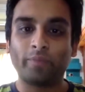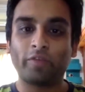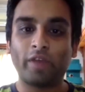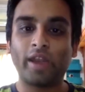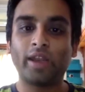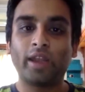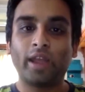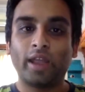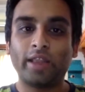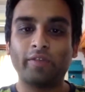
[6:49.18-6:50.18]
Wherein
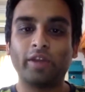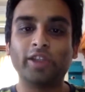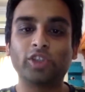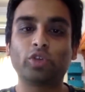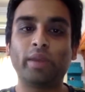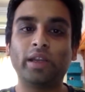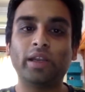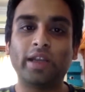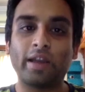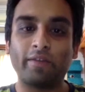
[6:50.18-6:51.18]
they were instrumental
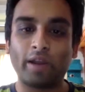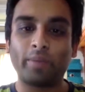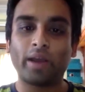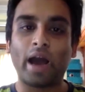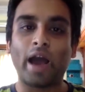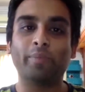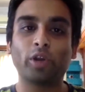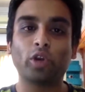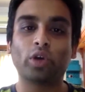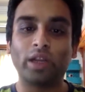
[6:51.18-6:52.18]
in developing a
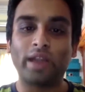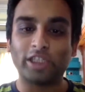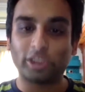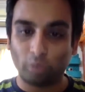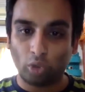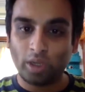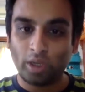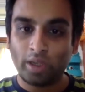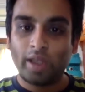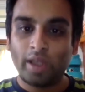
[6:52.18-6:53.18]
hyperlocal dashboard,
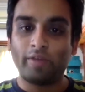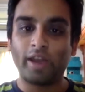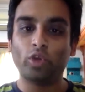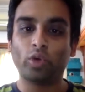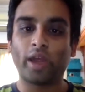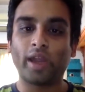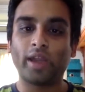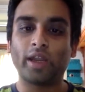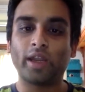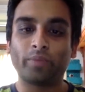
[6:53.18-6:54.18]
wherein you
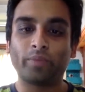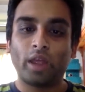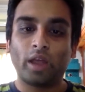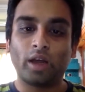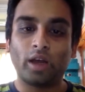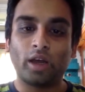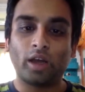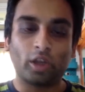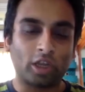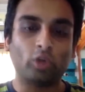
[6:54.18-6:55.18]
can
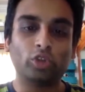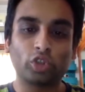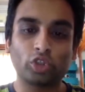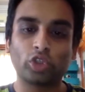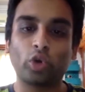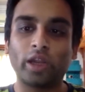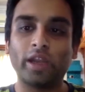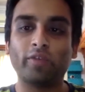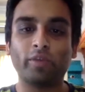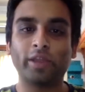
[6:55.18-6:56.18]
crowdsource local
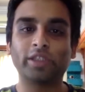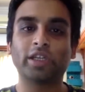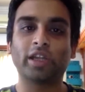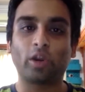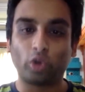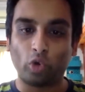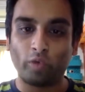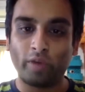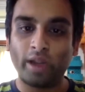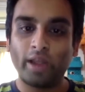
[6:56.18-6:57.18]
information around
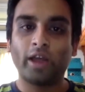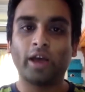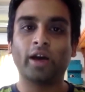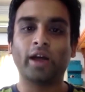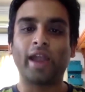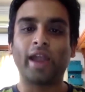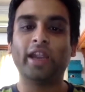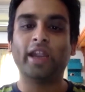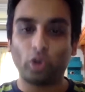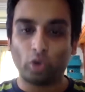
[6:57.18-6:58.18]
COVID and
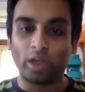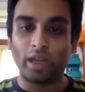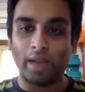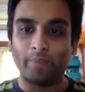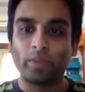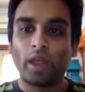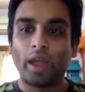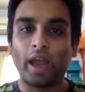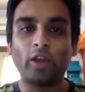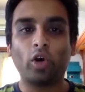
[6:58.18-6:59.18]
get local help.
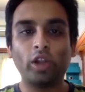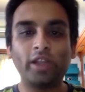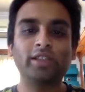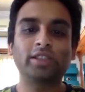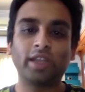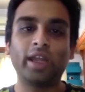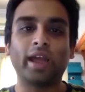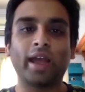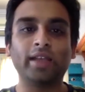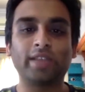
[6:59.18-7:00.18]
And all these three
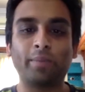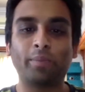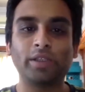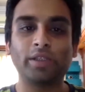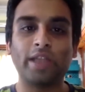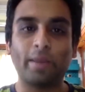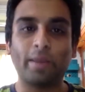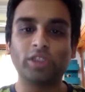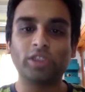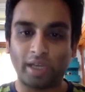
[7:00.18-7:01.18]
examples
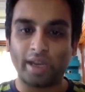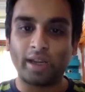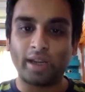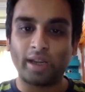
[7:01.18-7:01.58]
demonstrate that